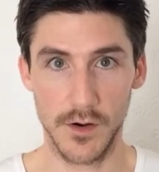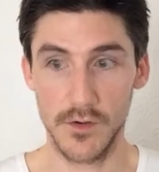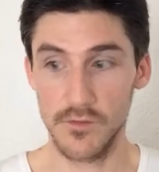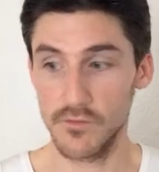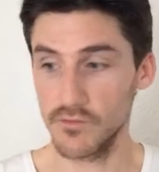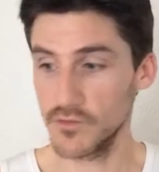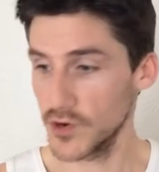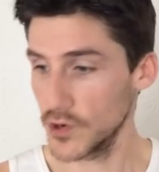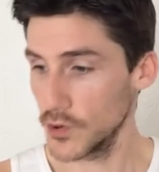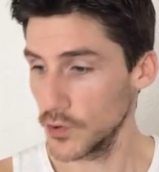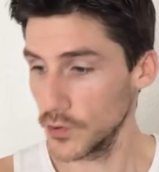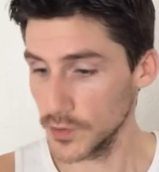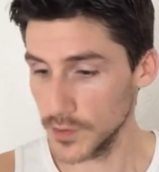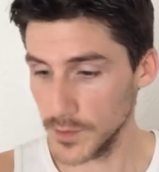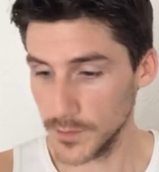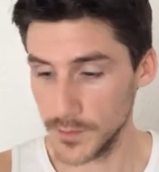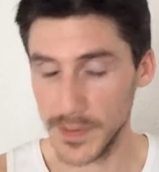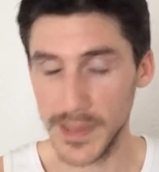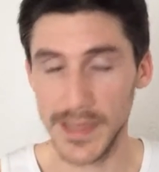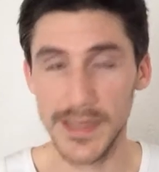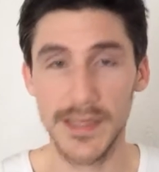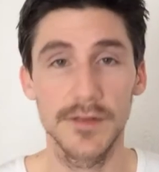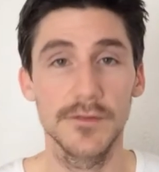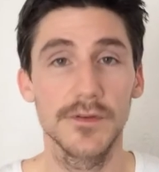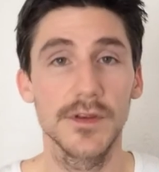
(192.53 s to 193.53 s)
Record a
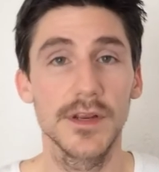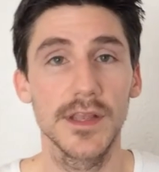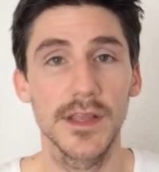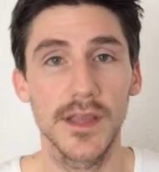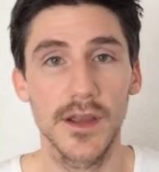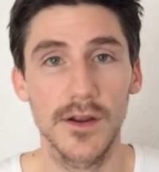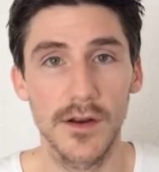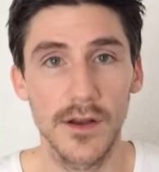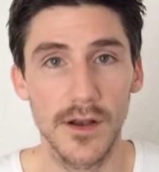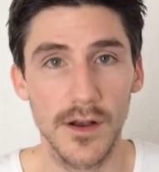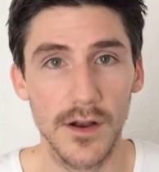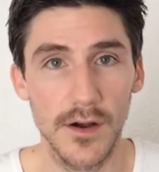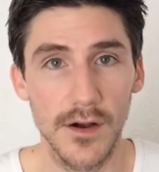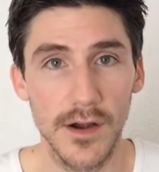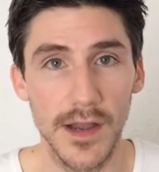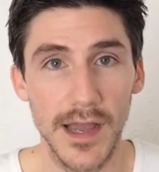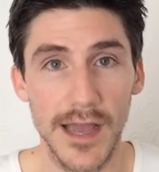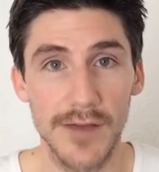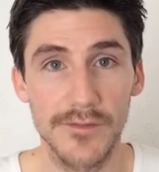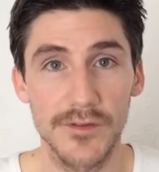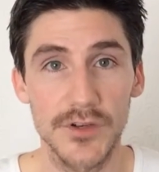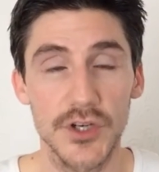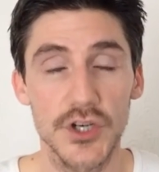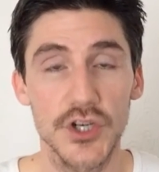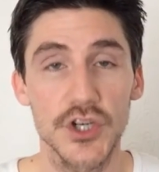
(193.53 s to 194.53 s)
bloody video like I
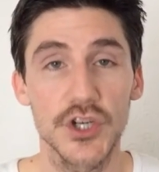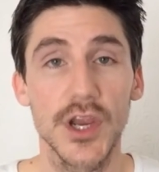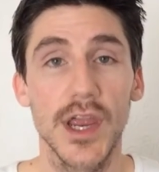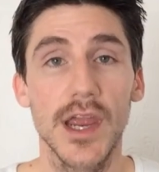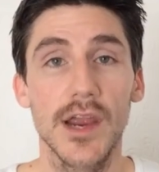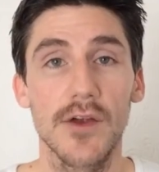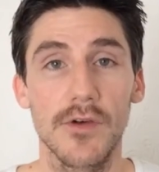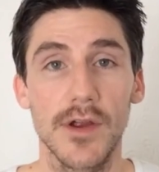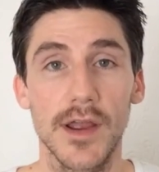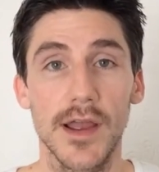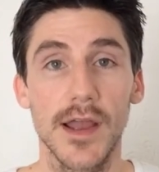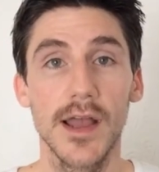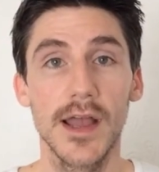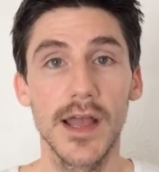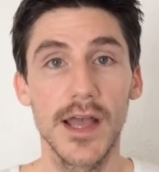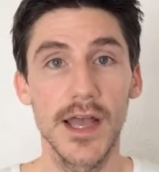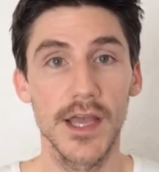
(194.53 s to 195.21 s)
have and share it.